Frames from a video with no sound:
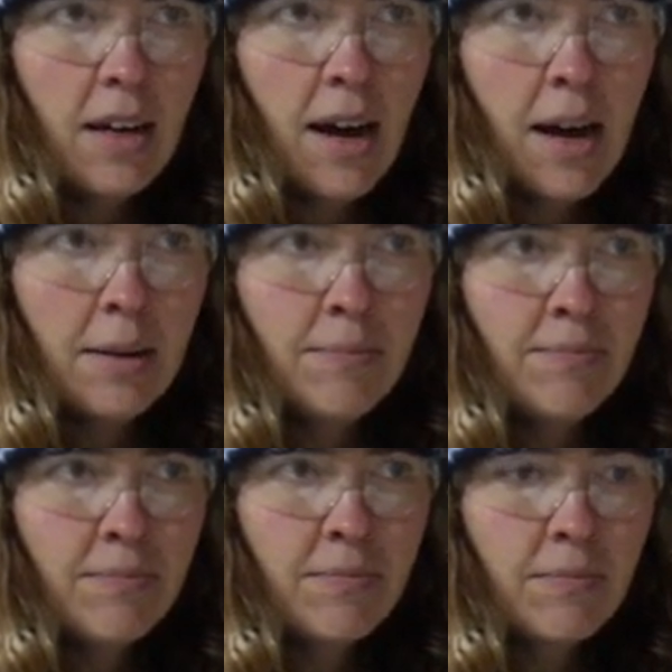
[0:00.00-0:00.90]

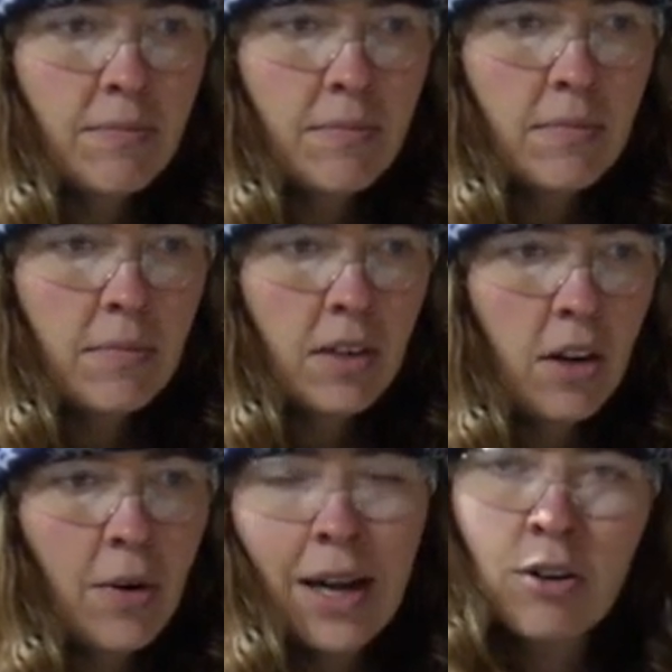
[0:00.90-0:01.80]
um, you
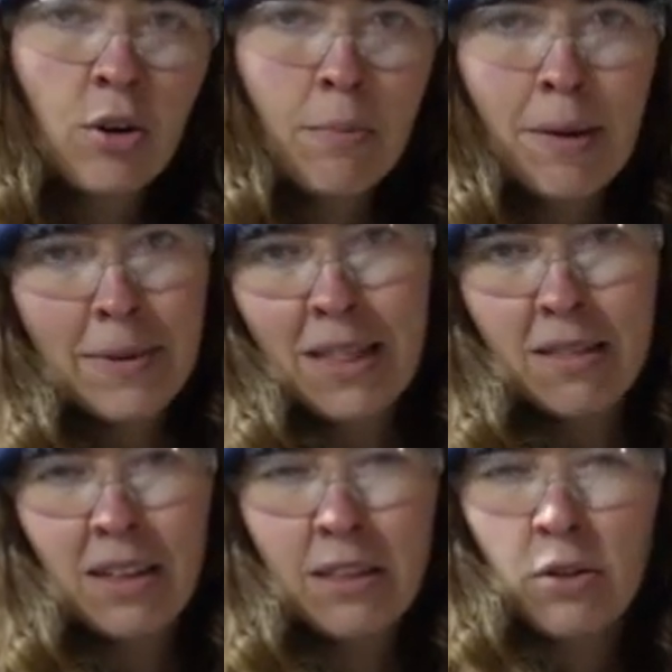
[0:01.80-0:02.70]
know, I don't know, maybe
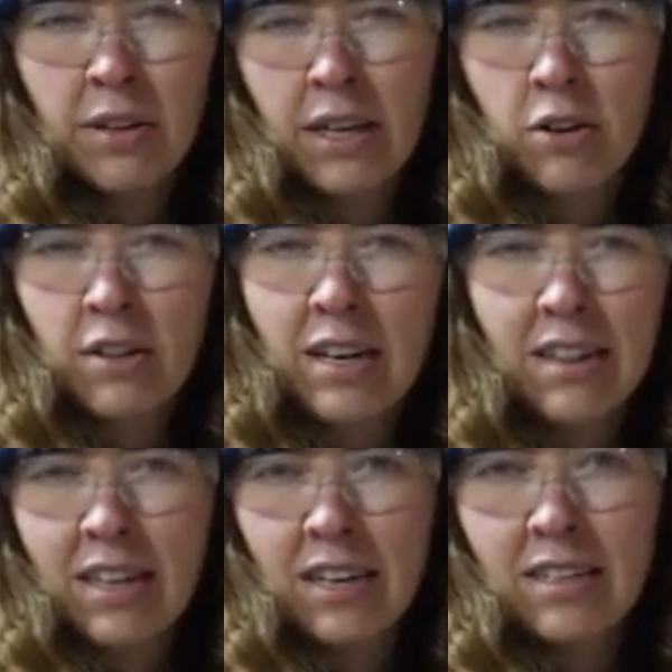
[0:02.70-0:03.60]
a little thicker than the
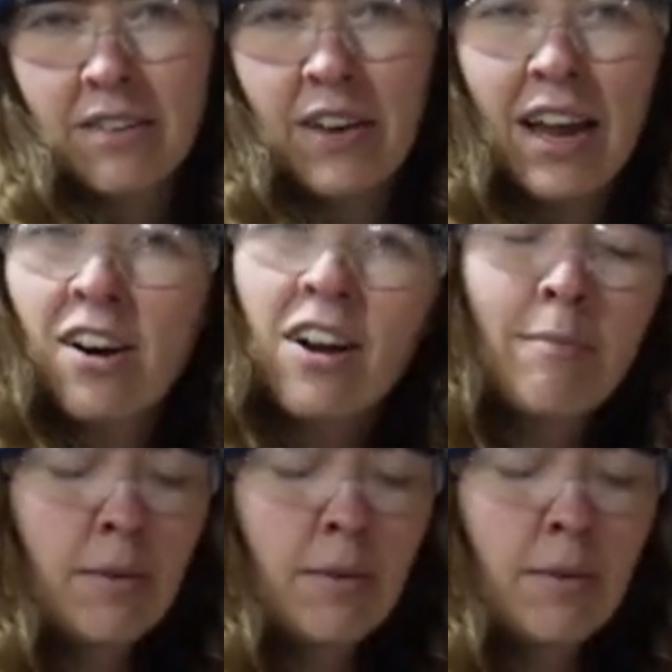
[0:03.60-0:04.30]
thickness of a hair. I'm,